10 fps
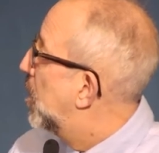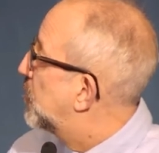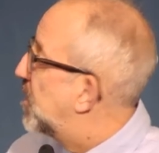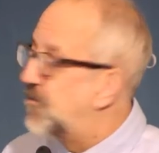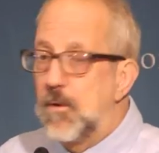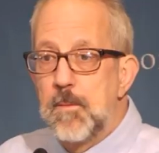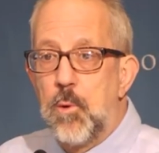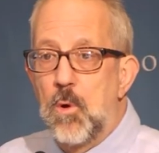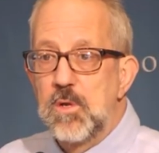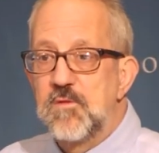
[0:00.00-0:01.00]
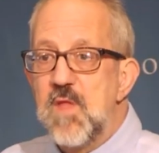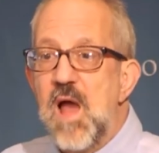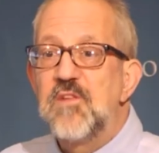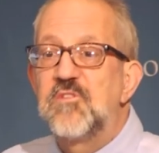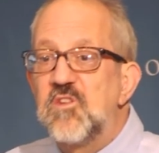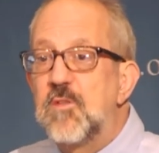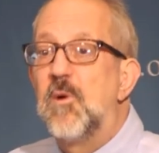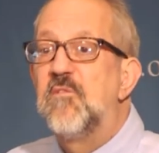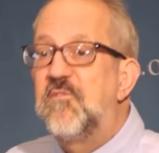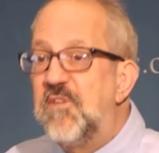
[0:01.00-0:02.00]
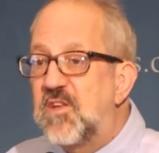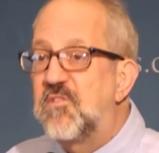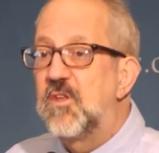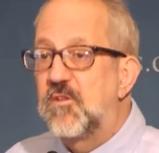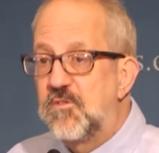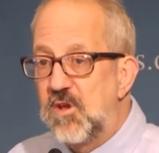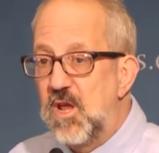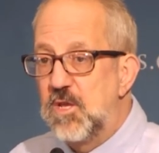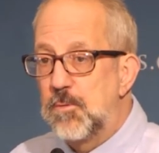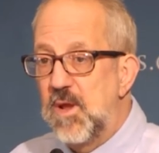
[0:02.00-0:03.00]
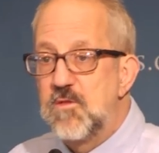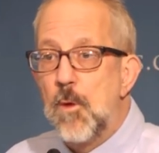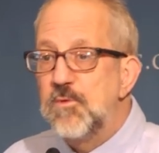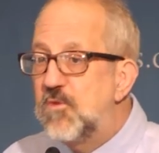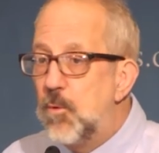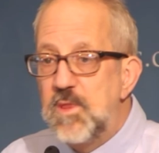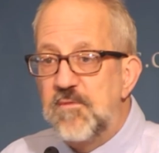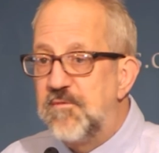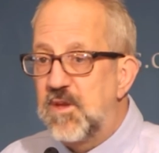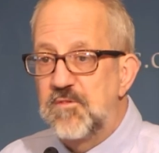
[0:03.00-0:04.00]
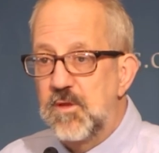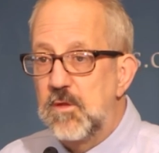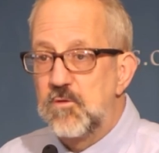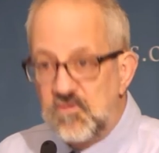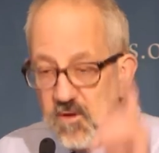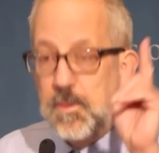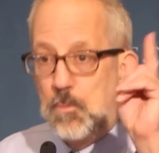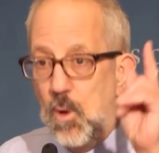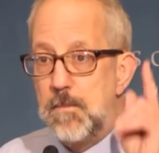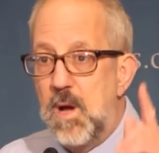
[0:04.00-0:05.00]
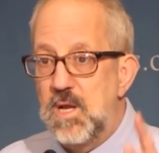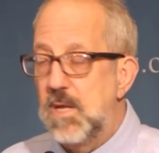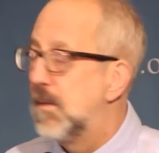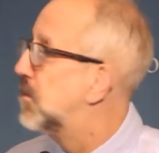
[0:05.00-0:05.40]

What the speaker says: So that's very important. It's not a system of fixed exchange rates. No one's doing the fixing. There's just simply one money.